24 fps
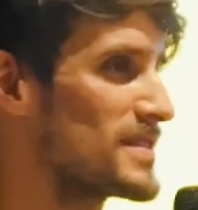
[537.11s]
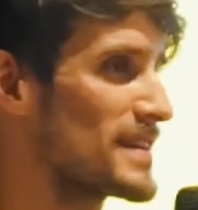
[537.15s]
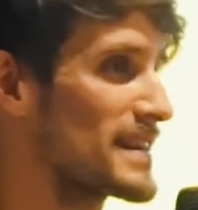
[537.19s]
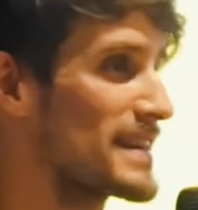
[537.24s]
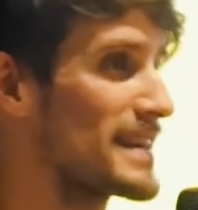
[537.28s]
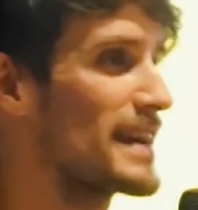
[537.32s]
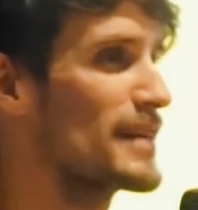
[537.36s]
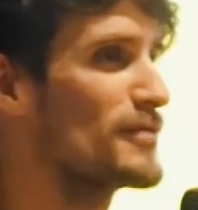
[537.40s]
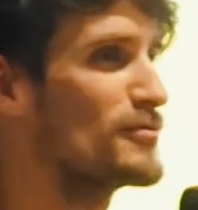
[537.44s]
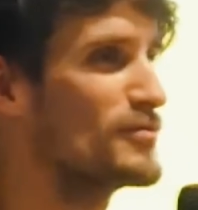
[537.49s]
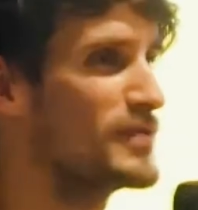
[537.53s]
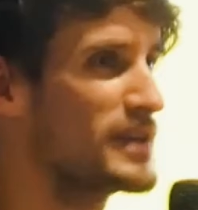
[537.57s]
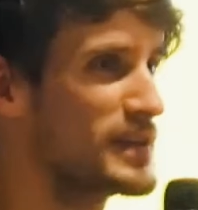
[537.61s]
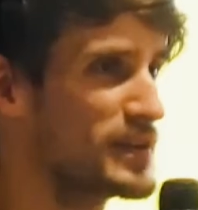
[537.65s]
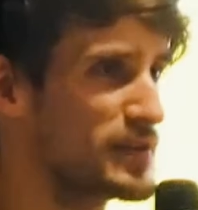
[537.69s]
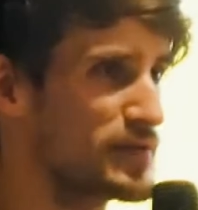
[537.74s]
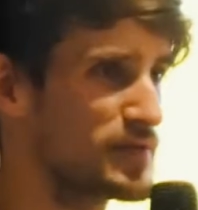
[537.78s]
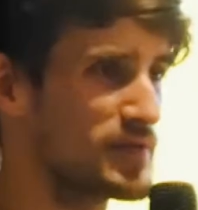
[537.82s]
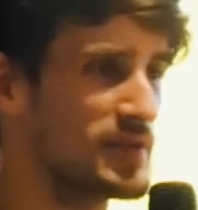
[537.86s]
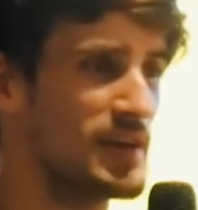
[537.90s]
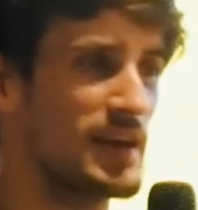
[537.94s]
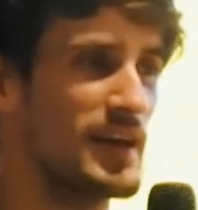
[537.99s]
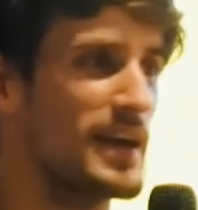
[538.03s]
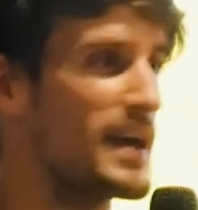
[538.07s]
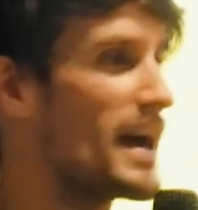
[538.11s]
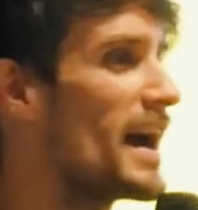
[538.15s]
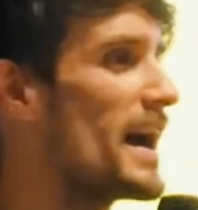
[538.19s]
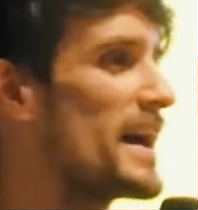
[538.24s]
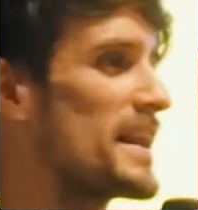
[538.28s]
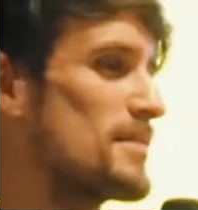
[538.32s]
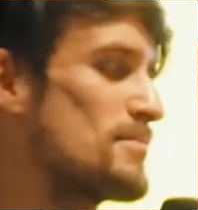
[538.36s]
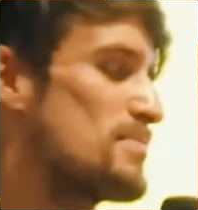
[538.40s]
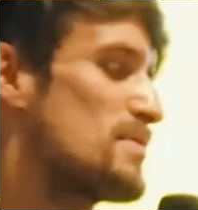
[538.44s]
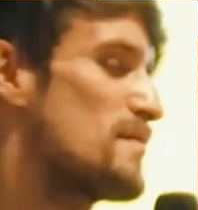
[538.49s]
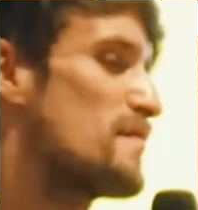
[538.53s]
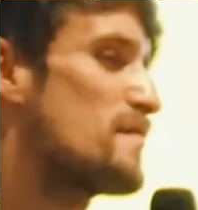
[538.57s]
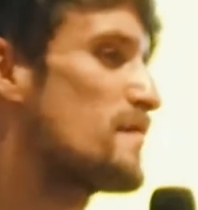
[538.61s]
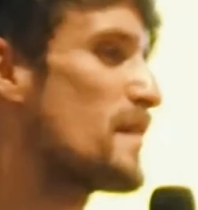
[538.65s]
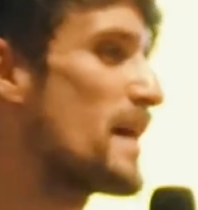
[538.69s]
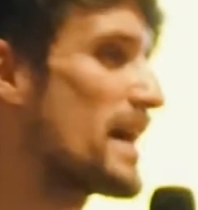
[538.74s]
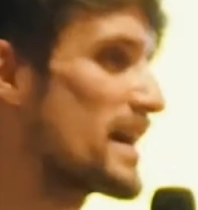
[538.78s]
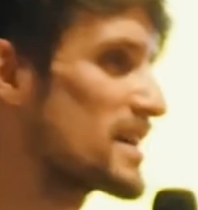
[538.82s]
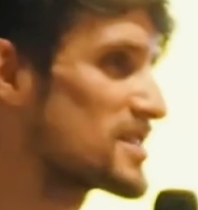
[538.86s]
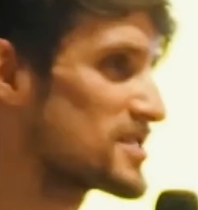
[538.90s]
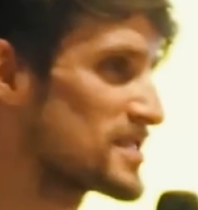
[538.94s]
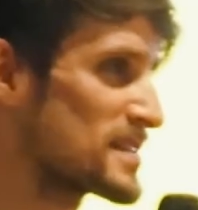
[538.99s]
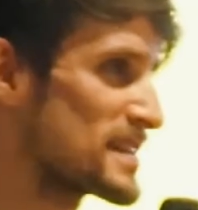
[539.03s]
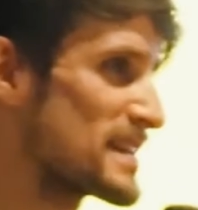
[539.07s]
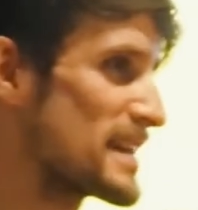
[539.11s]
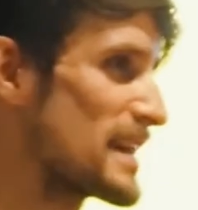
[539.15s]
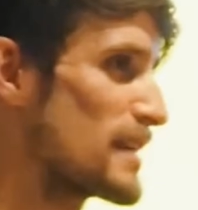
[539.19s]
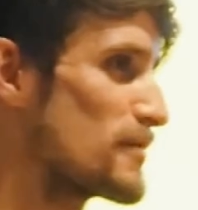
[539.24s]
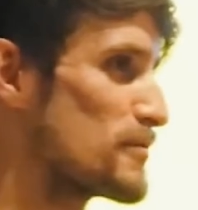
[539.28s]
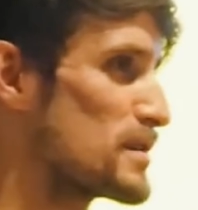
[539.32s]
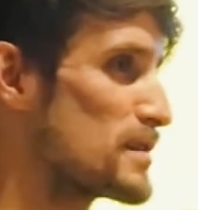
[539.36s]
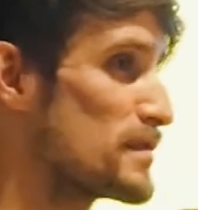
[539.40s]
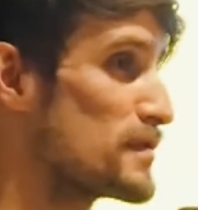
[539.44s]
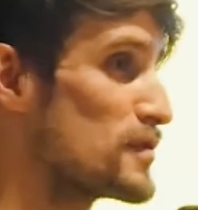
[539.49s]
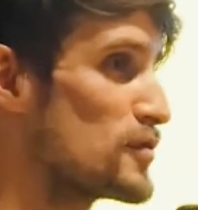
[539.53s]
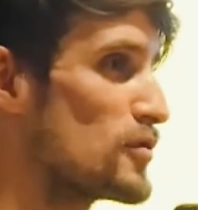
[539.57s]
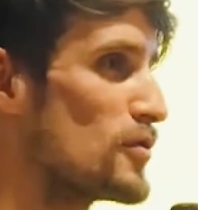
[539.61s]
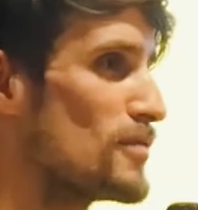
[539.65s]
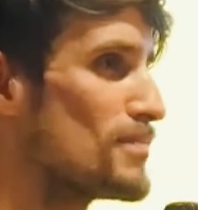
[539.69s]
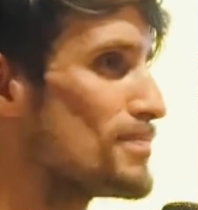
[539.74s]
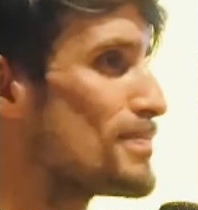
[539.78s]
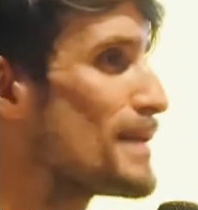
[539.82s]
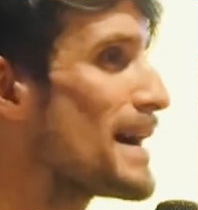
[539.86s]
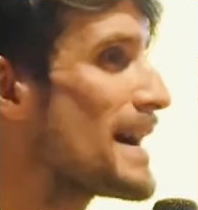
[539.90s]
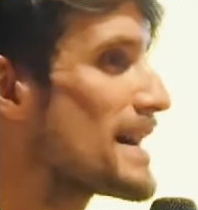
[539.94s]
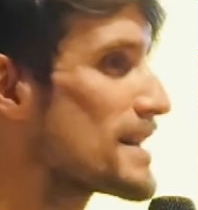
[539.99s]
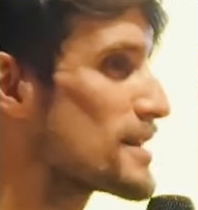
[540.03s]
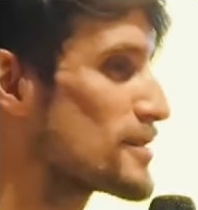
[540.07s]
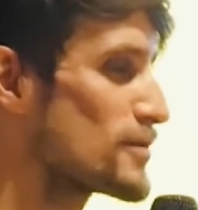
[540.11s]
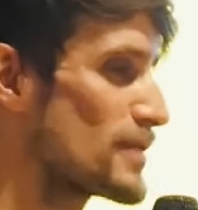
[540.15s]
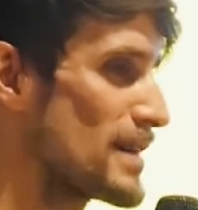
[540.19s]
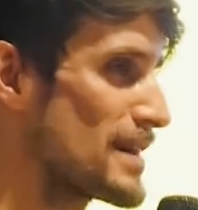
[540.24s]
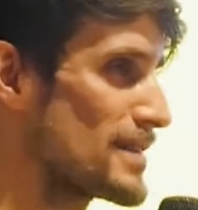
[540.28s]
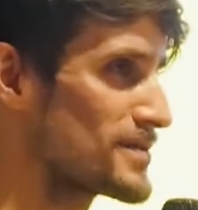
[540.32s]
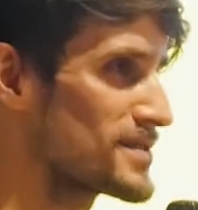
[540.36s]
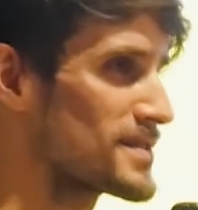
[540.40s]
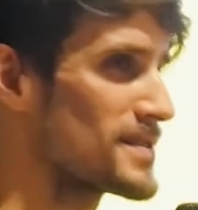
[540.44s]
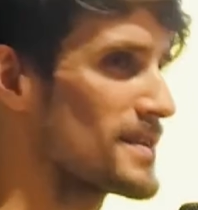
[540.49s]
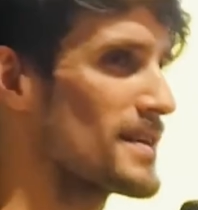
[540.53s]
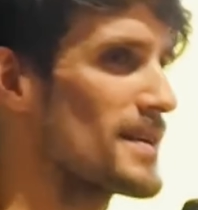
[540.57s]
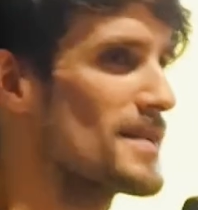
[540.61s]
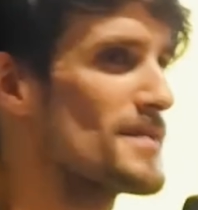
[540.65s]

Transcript: get rid of an imperfection, get rid of your background.